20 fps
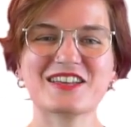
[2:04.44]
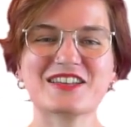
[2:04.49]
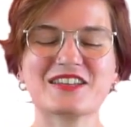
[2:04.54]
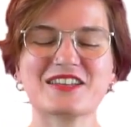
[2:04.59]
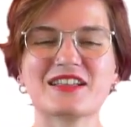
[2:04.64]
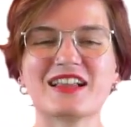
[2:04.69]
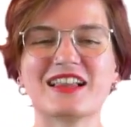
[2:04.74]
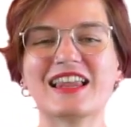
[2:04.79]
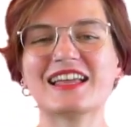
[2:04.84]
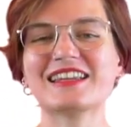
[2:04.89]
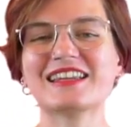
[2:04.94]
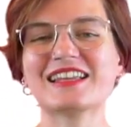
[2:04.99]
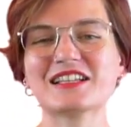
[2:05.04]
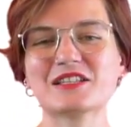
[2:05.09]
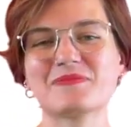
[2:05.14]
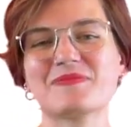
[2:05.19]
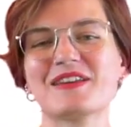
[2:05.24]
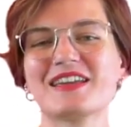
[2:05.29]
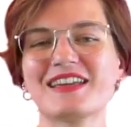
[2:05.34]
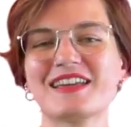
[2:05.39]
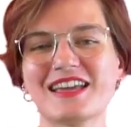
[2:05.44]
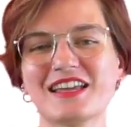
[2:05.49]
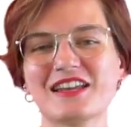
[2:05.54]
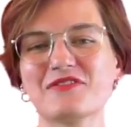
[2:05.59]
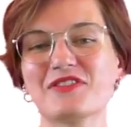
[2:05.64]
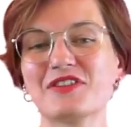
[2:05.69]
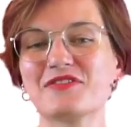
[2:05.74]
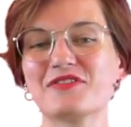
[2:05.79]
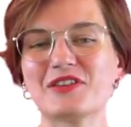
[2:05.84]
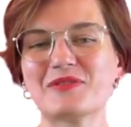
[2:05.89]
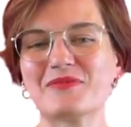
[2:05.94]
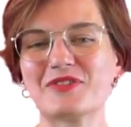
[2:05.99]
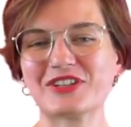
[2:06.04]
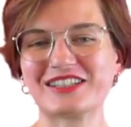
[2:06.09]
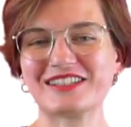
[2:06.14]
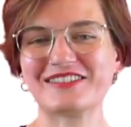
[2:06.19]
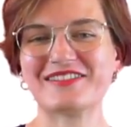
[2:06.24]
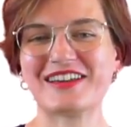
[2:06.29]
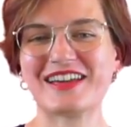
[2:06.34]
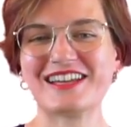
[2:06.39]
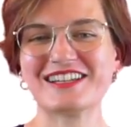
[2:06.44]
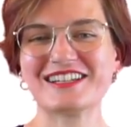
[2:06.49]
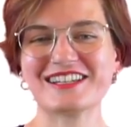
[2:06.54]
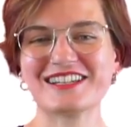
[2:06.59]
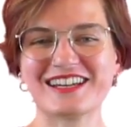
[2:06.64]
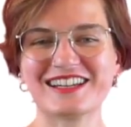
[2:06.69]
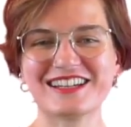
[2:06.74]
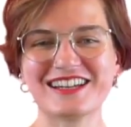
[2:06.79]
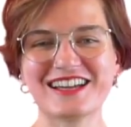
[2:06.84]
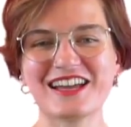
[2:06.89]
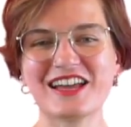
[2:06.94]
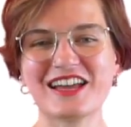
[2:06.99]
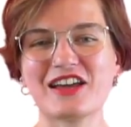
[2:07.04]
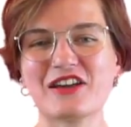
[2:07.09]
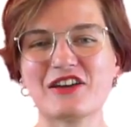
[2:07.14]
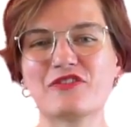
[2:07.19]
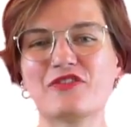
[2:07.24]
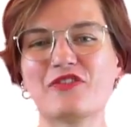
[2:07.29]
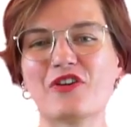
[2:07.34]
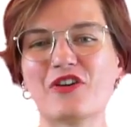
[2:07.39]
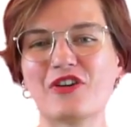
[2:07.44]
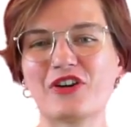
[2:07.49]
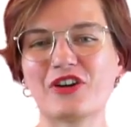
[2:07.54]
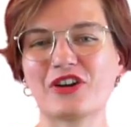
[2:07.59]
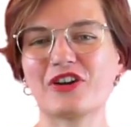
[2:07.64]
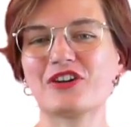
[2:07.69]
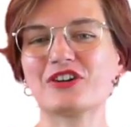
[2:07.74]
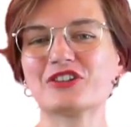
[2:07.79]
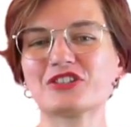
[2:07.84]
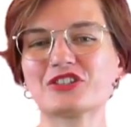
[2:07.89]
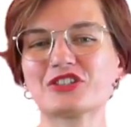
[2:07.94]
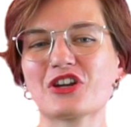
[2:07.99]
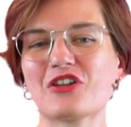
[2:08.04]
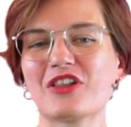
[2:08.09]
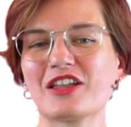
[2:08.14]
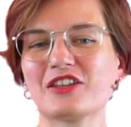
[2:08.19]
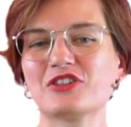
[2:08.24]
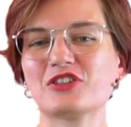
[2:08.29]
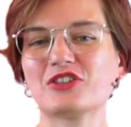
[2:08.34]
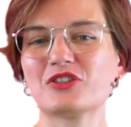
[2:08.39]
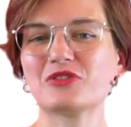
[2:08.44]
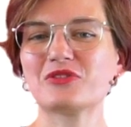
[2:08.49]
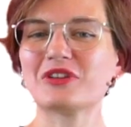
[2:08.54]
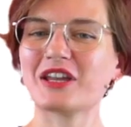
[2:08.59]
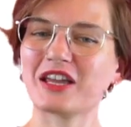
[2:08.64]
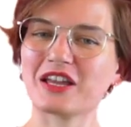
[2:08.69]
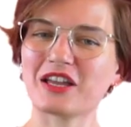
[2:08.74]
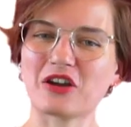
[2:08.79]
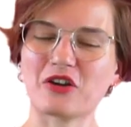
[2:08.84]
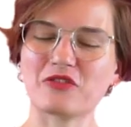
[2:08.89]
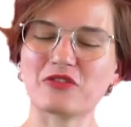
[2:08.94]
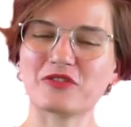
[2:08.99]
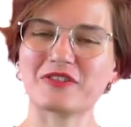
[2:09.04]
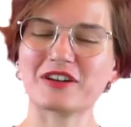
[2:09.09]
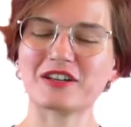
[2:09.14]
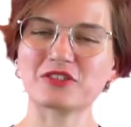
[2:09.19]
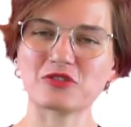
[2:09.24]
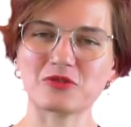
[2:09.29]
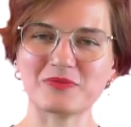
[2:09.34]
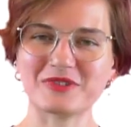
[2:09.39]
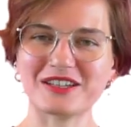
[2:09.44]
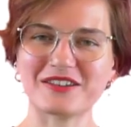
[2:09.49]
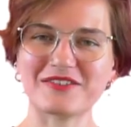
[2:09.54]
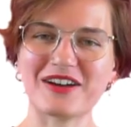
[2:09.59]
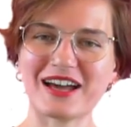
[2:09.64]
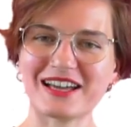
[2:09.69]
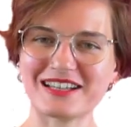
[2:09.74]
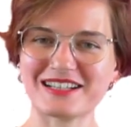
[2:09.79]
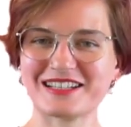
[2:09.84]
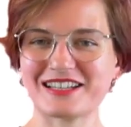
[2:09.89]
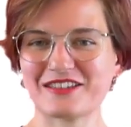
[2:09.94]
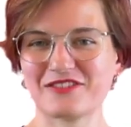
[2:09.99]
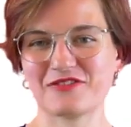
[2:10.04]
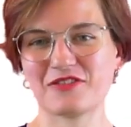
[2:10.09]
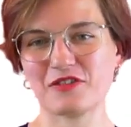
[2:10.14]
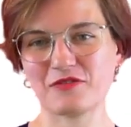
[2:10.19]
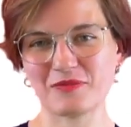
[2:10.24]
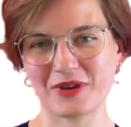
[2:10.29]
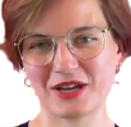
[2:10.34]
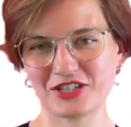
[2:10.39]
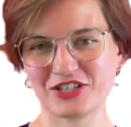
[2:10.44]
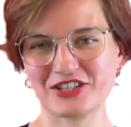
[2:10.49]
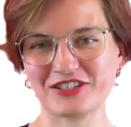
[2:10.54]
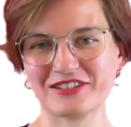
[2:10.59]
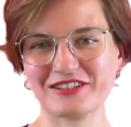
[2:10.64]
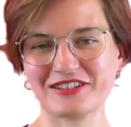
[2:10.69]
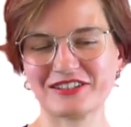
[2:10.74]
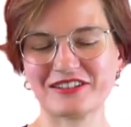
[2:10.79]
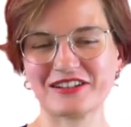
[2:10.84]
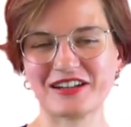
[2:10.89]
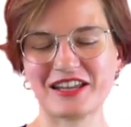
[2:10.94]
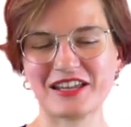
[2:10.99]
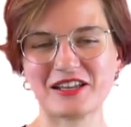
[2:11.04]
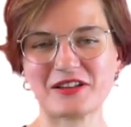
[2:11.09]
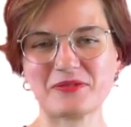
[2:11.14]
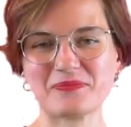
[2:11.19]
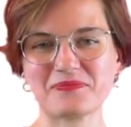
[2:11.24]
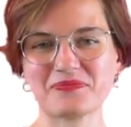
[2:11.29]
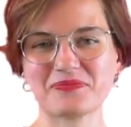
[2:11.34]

Let us begin with the motivation for control and tuning of quantum devices with machine learning.